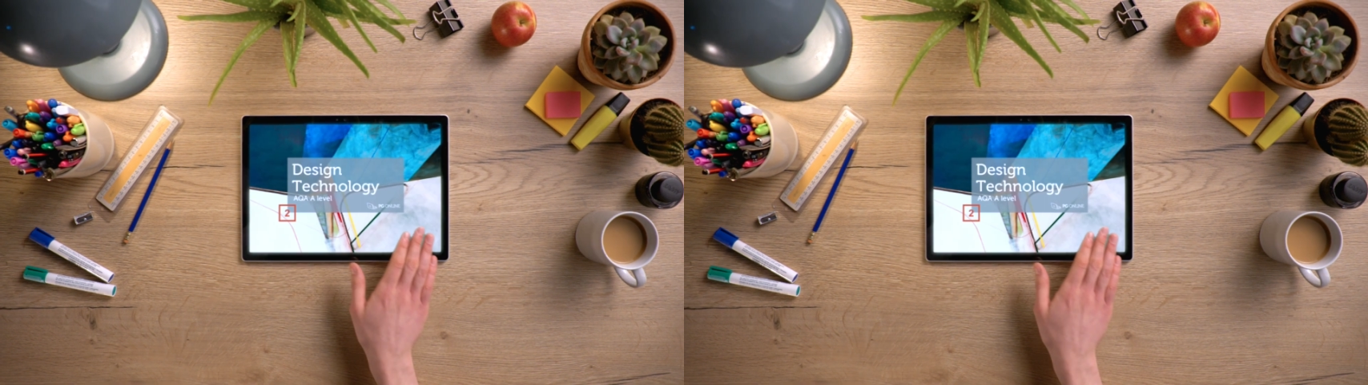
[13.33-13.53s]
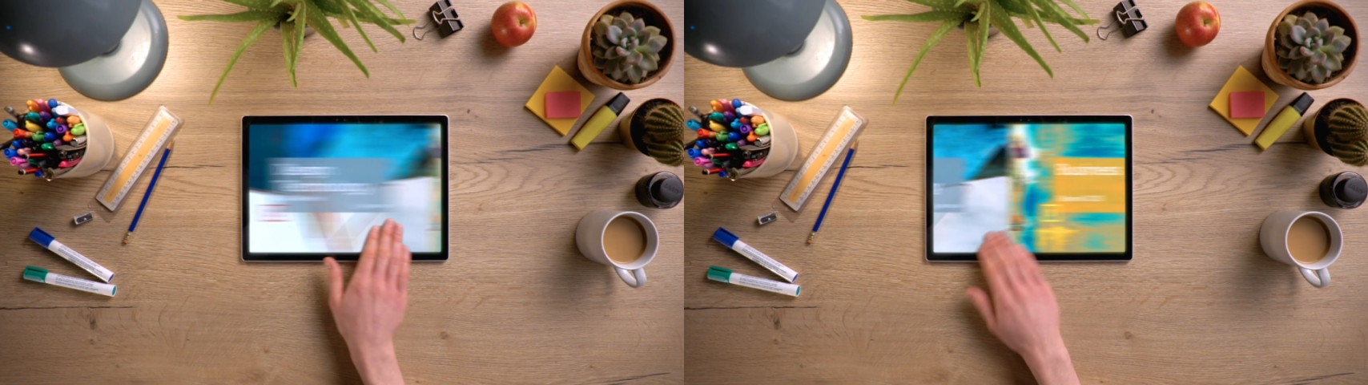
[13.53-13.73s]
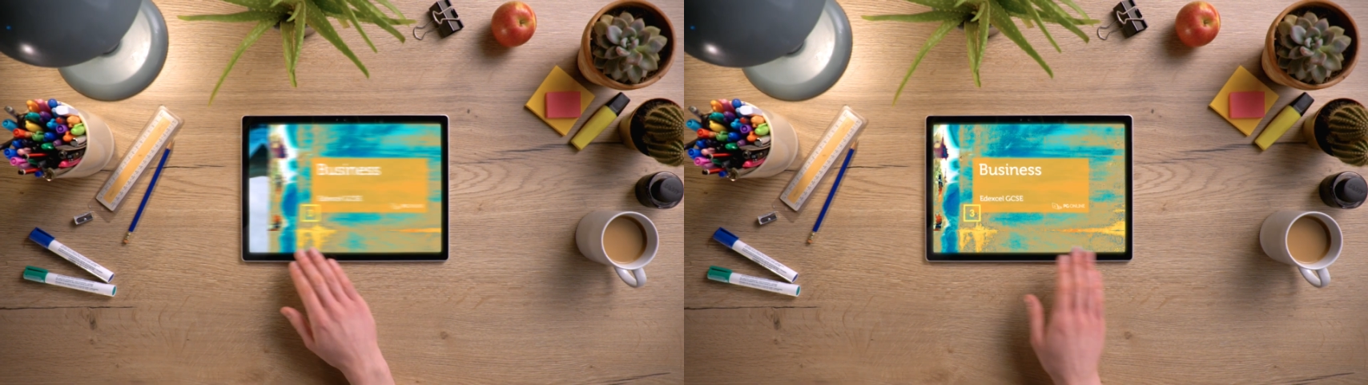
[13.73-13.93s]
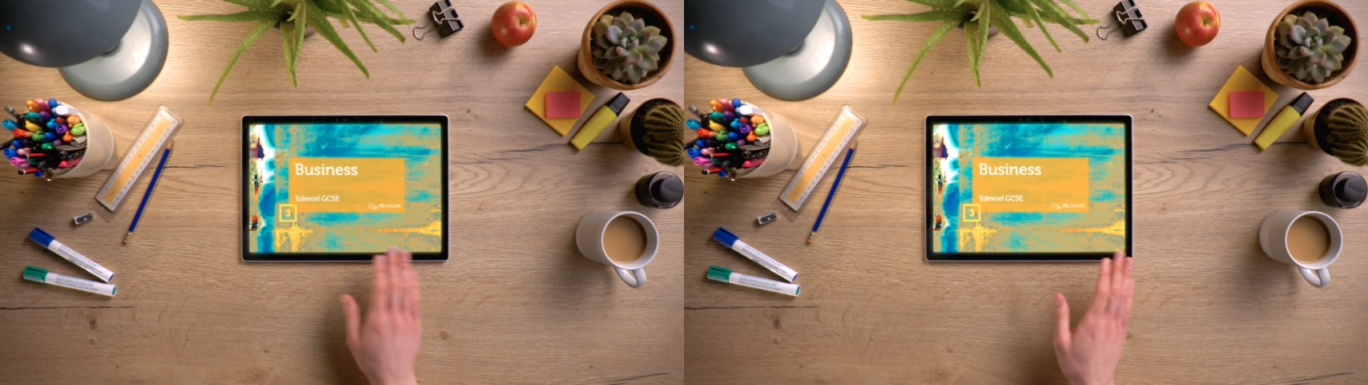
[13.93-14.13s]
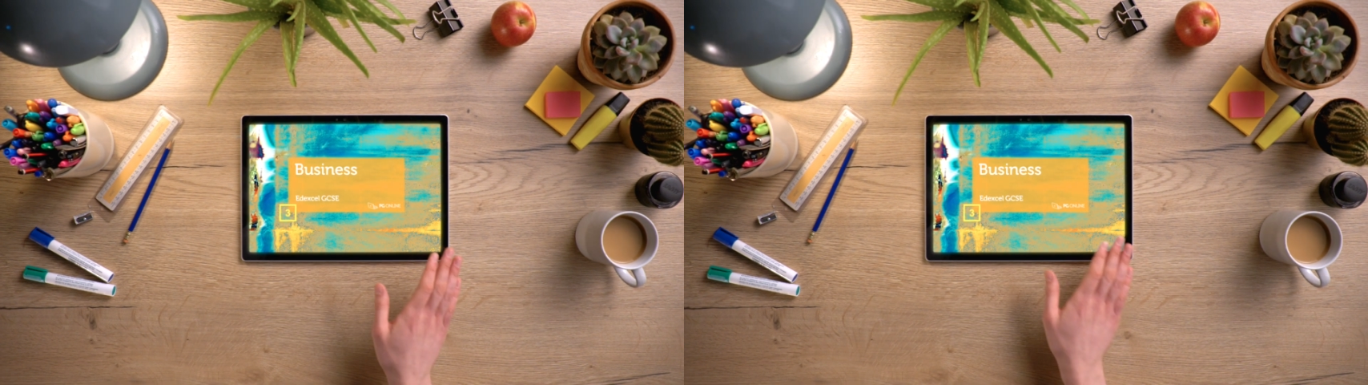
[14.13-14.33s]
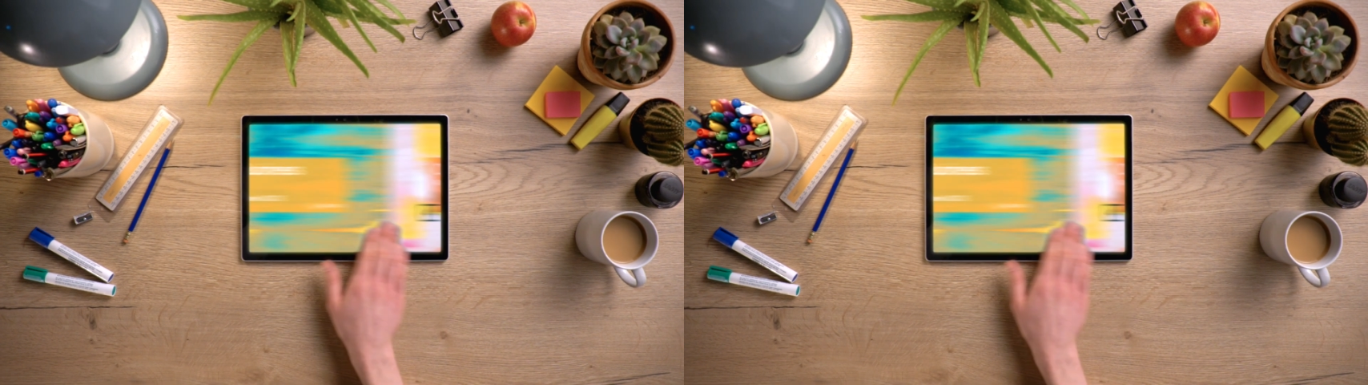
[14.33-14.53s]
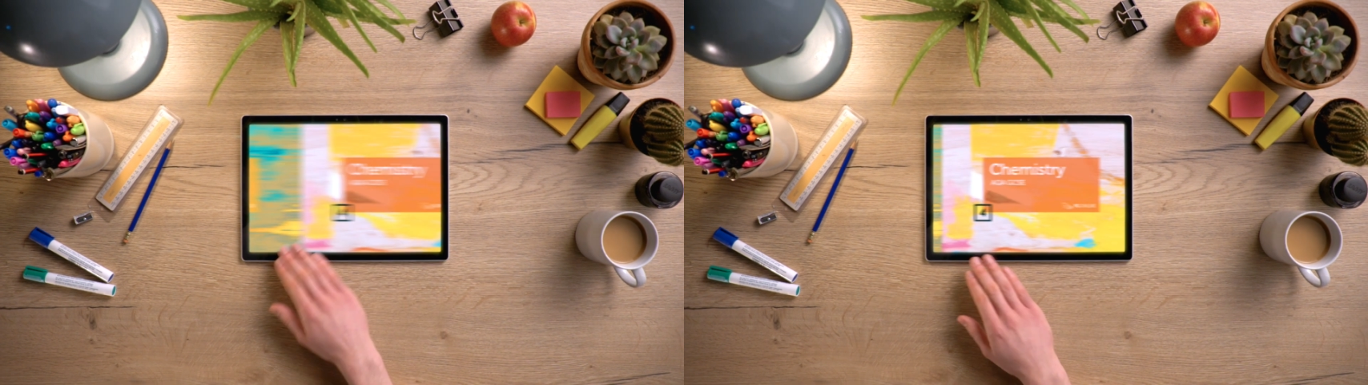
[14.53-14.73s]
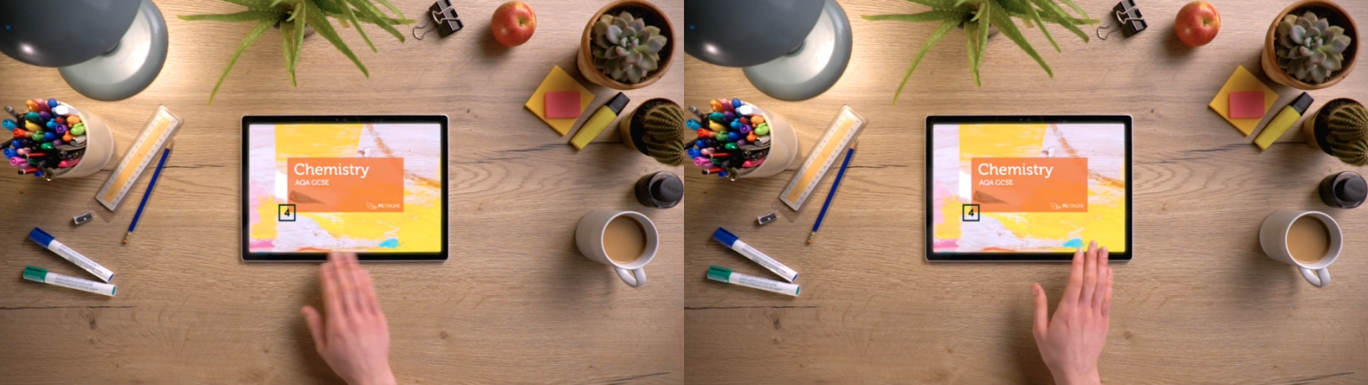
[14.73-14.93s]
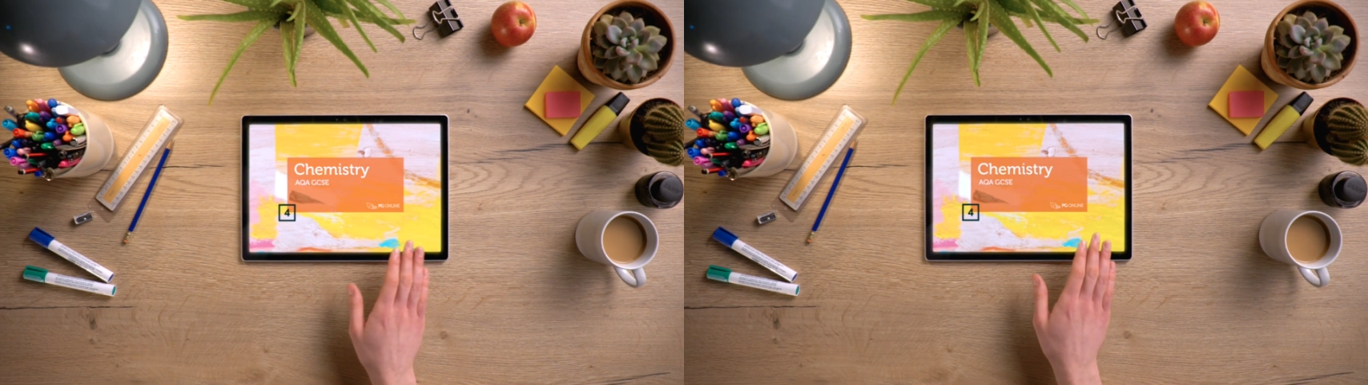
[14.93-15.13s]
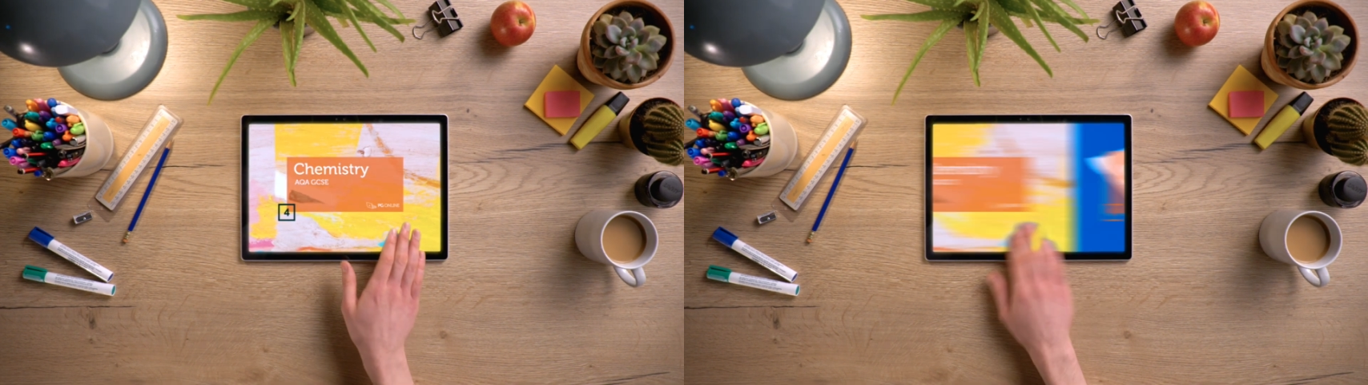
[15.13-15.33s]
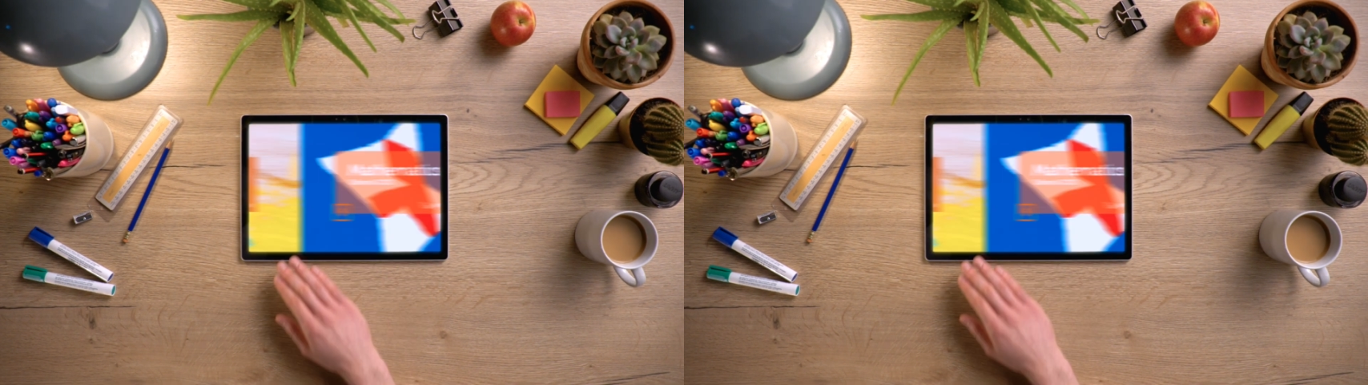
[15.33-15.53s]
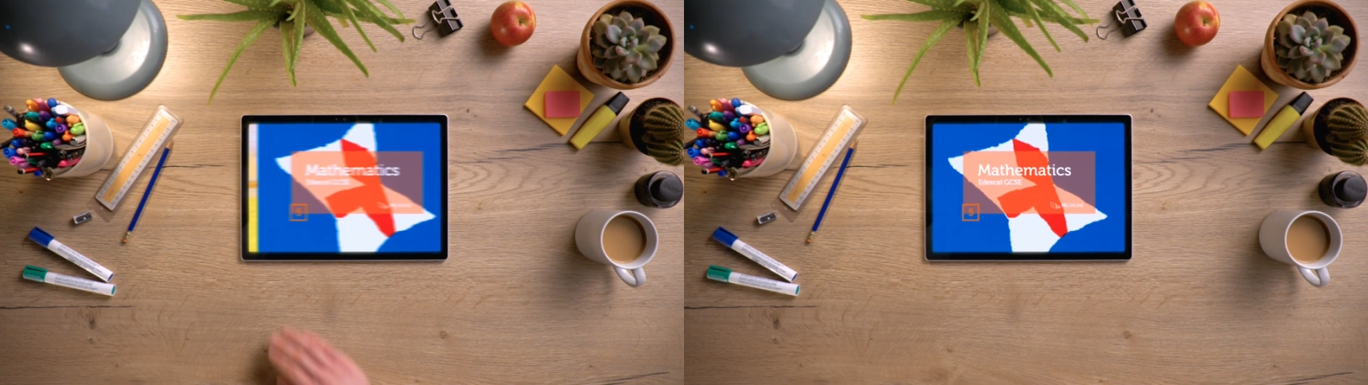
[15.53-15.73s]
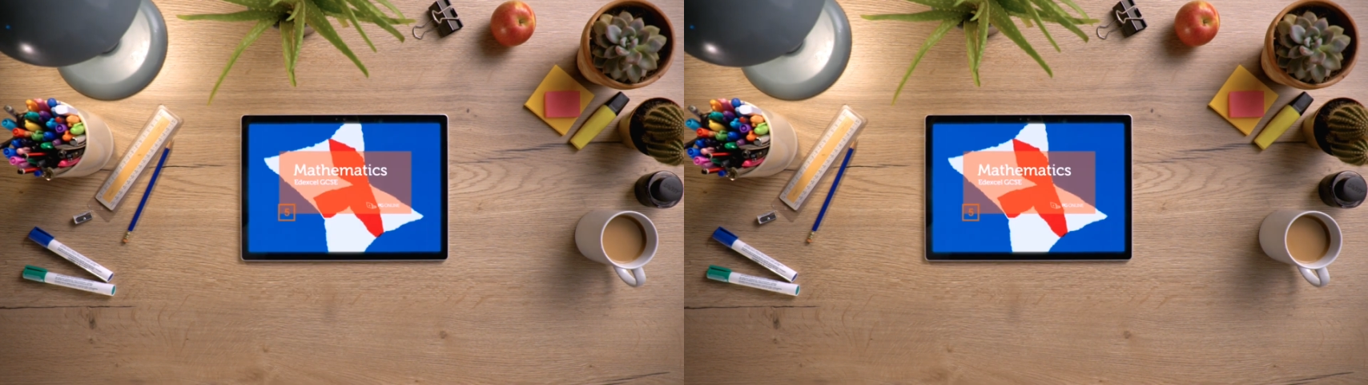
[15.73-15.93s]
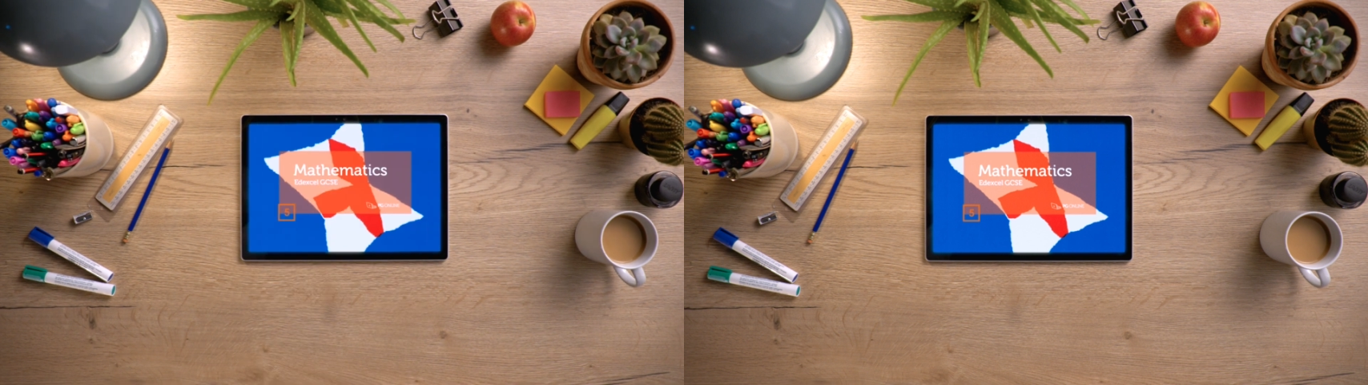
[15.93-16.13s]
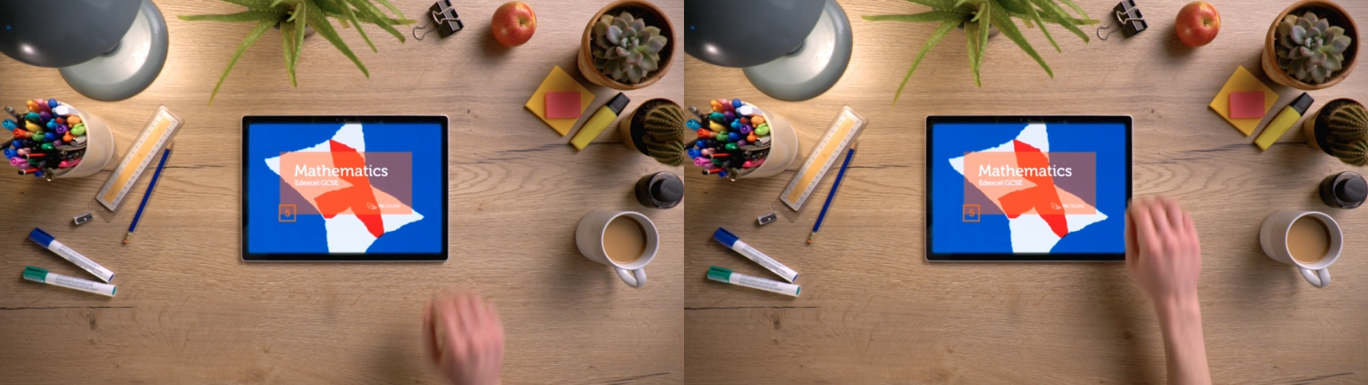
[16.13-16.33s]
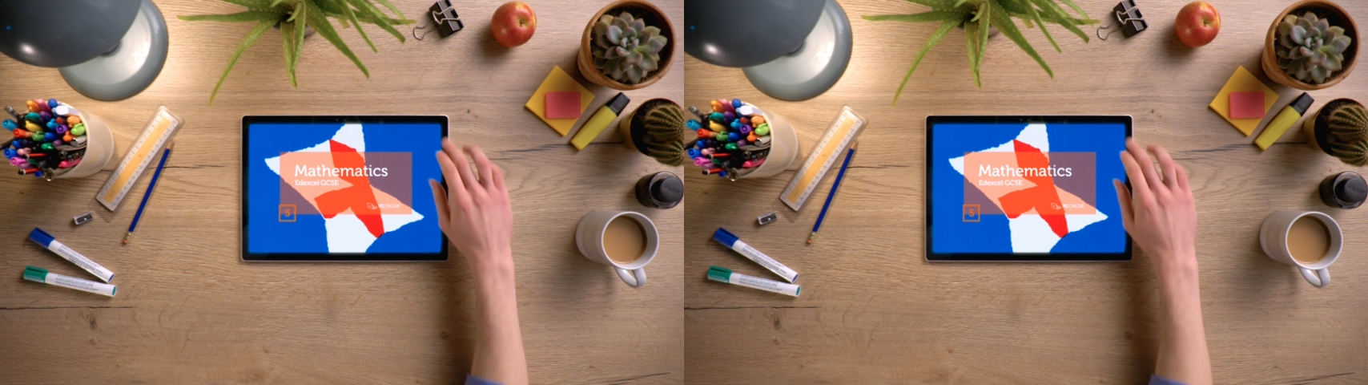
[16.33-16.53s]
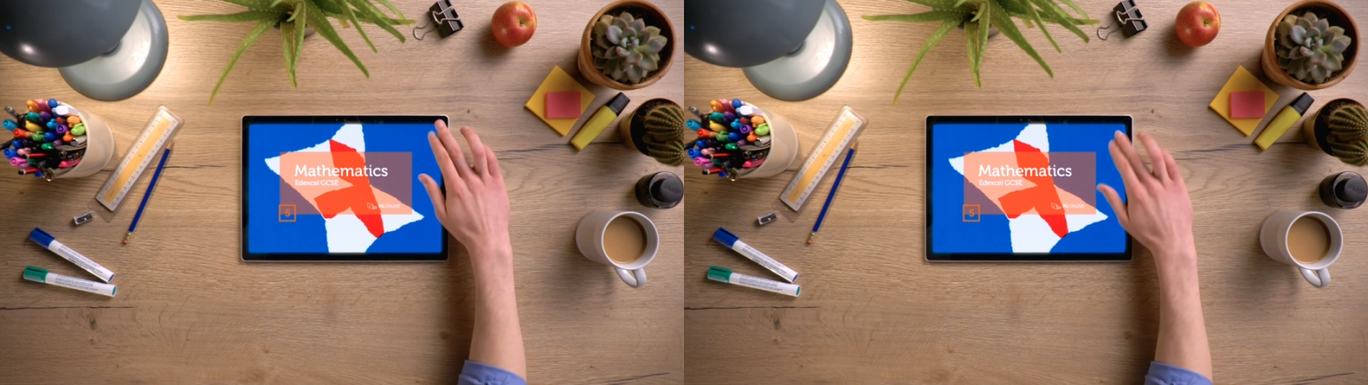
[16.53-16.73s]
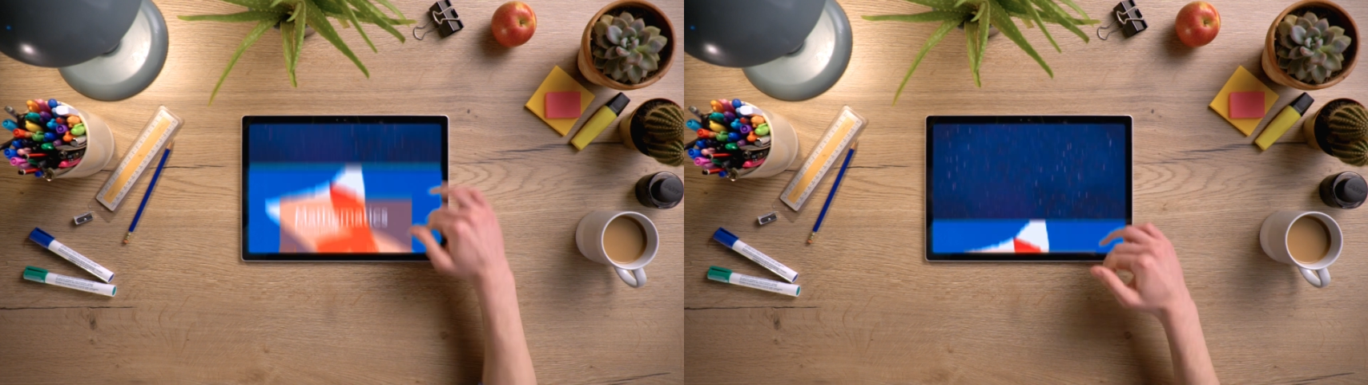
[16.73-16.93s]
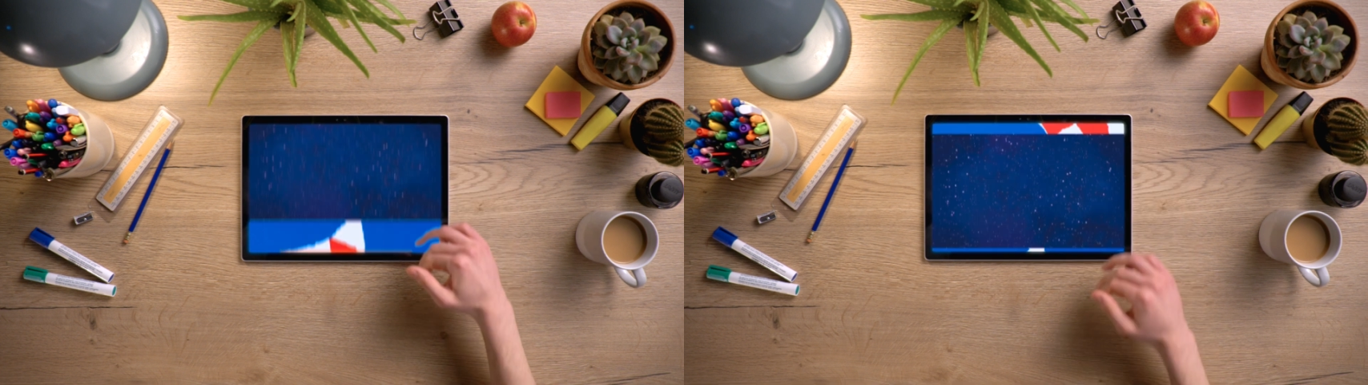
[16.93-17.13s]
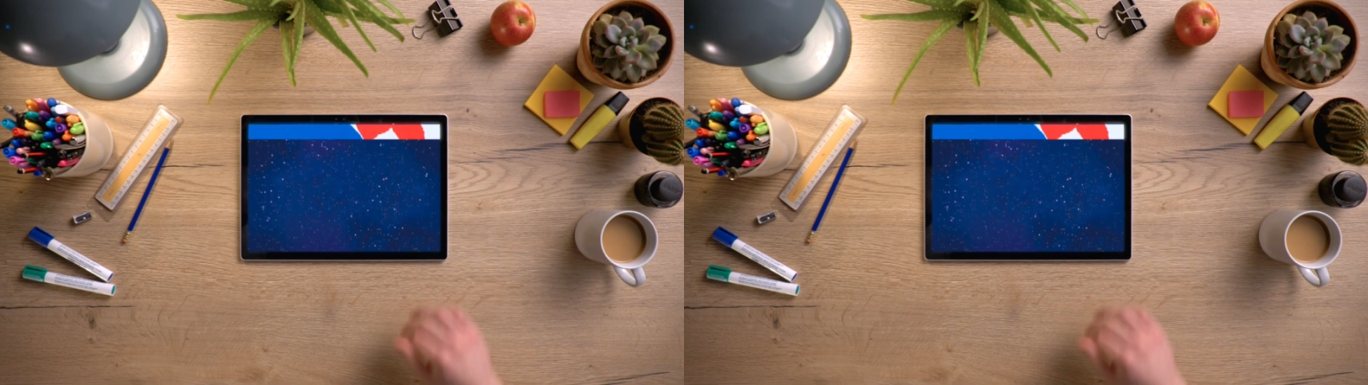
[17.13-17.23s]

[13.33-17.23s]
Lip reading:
Nobody's mouth can be seen.